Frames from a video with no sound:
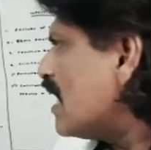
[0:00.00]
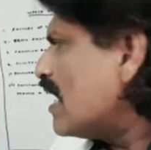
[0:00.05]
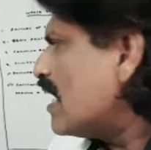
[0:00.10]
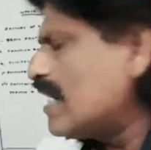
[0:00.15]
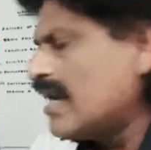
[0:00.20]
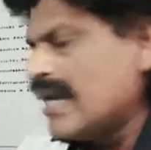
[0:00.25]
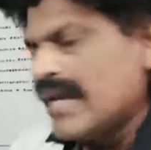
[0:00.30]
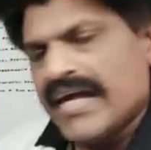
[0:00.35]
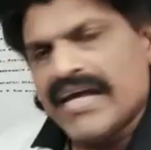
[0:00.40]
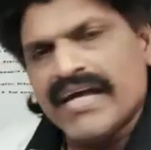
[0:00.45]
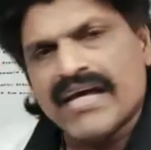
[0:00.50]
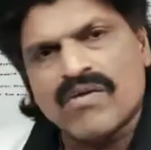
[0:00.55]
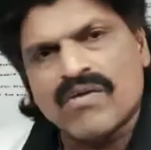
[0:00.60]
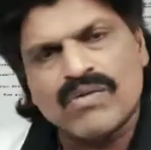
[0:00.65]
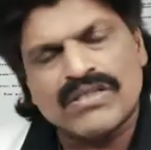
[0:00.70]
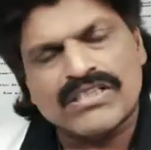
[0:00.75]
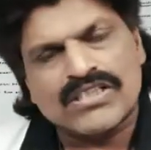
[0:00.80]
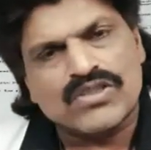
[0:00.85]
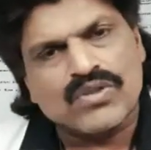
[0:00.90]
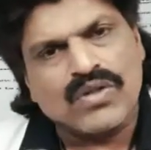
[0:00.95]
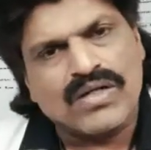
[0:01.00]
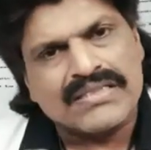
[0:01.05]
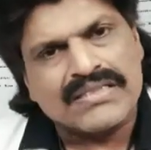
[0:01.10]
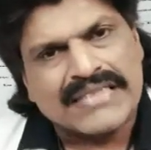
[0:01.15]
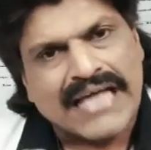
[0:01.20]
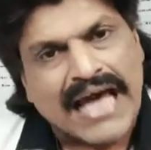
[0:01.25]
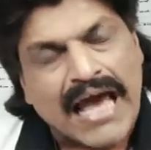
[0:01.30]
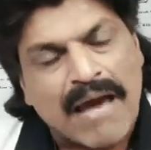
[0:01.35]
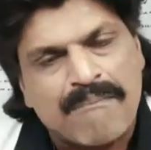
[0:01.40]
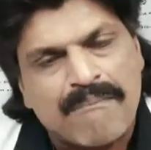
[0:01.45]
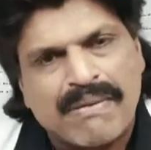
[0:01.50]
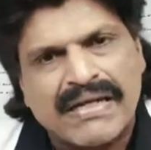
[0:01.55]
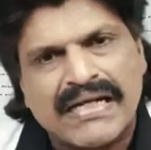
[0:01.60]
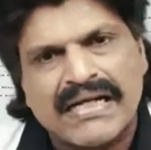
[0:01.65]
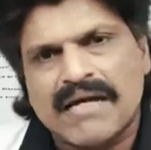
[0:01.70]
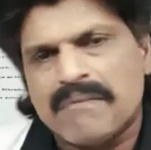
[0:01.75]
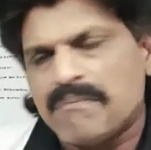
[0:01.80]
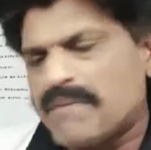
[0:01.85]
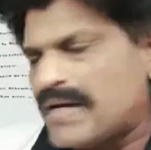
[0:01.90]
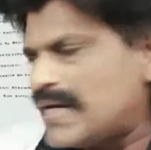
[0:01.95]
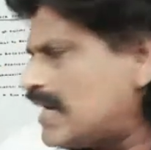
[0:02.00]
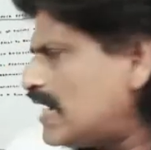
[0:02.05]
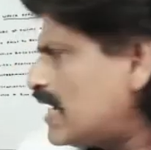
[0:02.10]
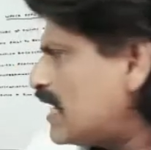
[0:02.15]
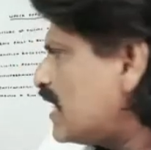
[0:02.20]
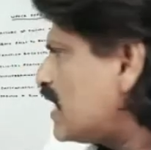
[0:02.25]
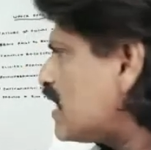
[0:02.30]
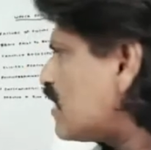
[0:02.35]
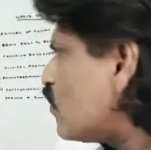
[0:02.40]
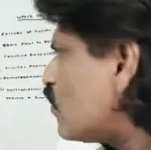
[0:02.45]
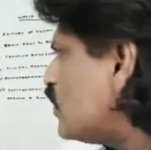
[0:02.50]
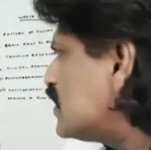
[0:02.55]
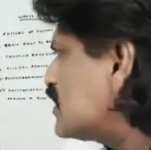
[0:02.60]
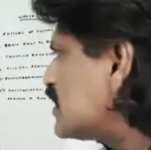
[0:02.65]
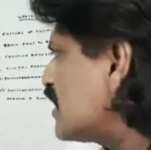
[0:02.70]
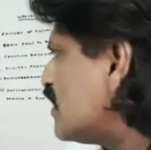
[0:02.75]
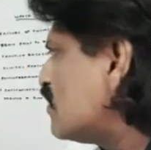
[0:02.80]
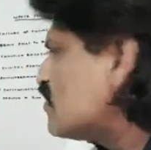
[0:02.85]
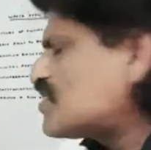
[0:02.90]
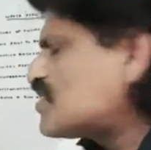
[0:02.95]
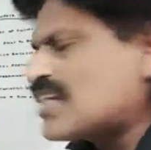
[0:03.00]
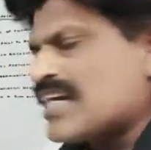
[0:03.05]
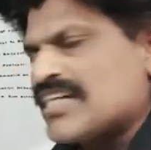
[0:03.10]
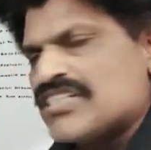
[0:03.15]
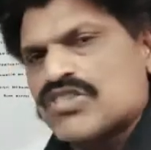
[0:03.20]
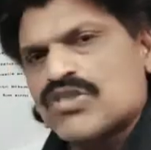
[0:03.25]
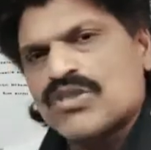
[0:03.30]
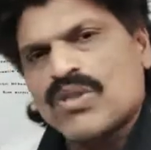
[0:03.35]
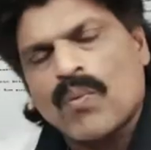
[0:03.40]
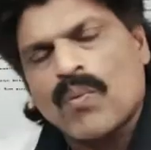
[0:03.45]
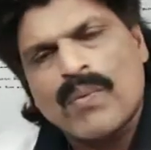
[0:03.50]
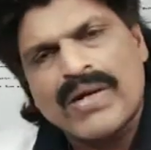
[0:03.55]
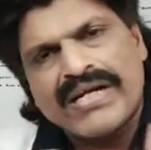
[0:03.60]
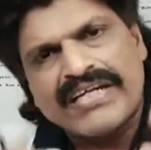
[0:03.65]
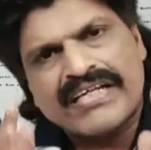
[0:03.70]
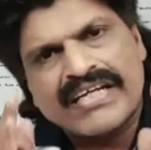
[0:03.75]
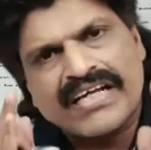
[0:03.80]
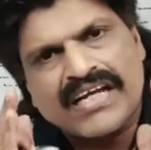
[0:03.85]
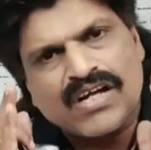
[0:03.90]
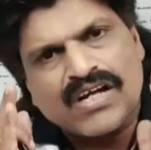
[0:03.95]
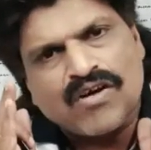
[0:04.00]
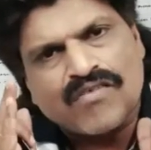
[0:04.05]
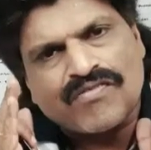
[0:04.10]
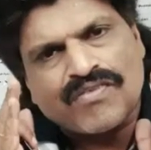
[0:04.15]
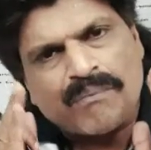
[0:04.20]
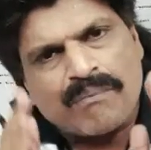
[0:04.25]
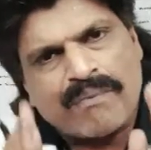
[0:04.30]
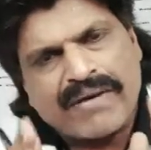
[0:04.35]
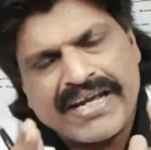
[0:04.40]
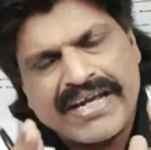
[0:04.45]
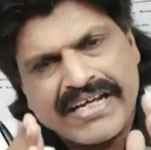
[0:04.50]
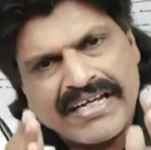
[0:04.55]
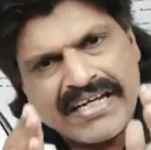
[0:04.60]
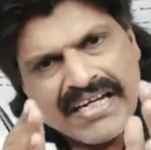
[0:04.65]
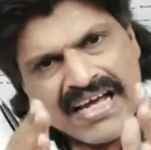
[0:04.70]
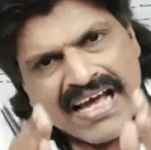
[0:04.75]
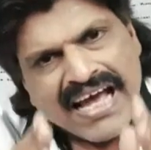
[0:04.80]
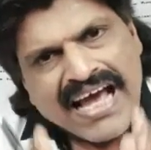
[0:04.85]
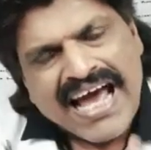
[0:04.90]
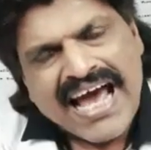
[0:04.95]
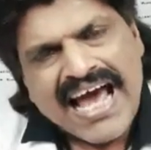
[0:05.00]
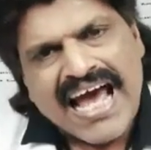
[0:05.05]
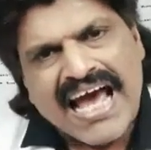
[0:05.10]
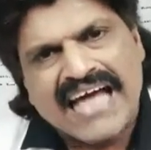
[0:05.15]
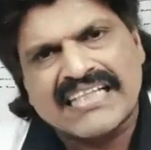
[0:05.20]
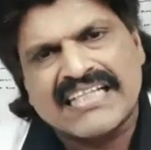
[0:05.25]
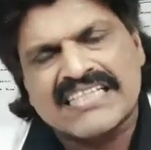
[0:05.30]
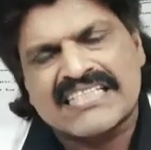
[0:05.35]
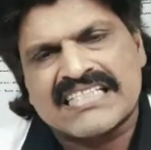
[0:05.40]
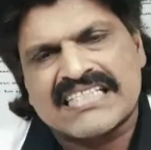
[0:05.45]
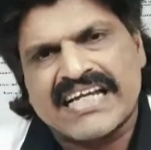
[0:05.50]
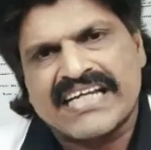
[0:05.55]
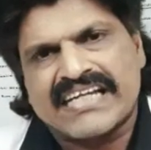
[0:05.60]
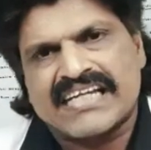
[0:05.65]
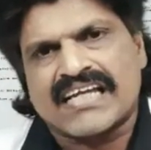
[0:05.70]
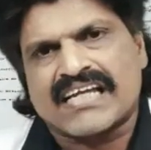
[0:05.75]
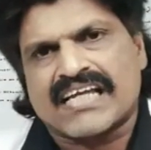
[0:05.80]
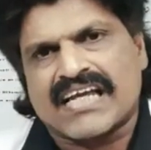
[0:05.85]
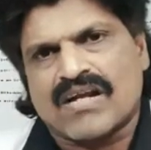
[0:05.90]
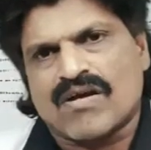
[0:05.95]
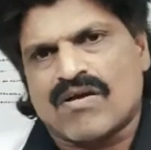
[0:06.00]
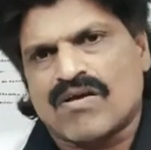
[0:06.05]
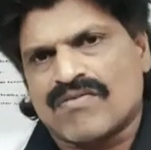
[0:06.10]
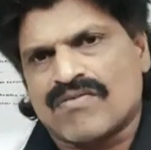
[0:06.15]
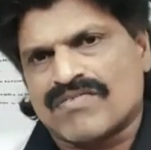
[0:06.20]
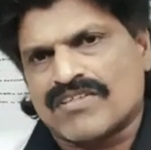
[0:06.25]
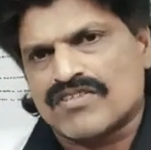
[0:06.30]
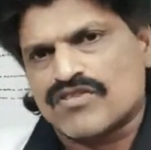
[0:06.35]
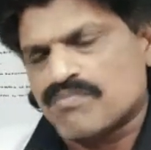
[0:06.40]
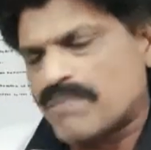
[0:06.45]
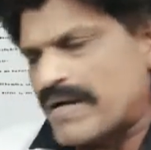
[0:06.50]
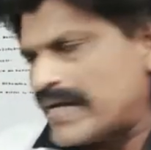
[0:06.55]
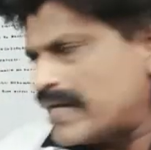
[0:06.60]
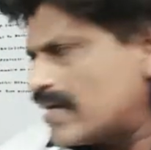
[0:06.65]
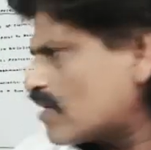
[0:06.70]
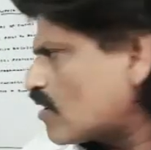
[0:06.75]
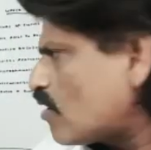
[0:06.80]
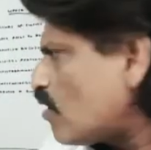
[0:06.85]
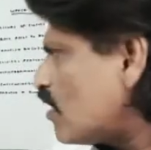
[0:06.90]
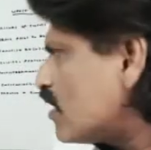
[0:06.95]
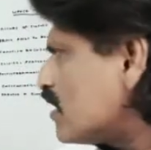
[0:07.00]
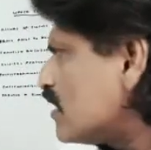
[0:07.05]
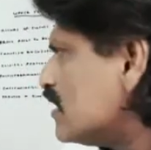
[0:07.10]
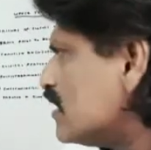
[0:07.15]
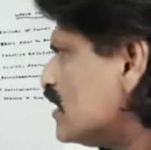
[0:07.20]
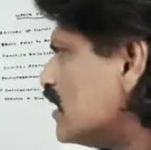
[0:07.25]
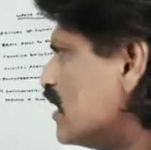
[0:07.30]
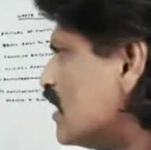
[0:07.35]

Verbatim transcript: layer which is known as ependymal layer which gives rise to the ventricle of the brain and the central canal of the spinal cord.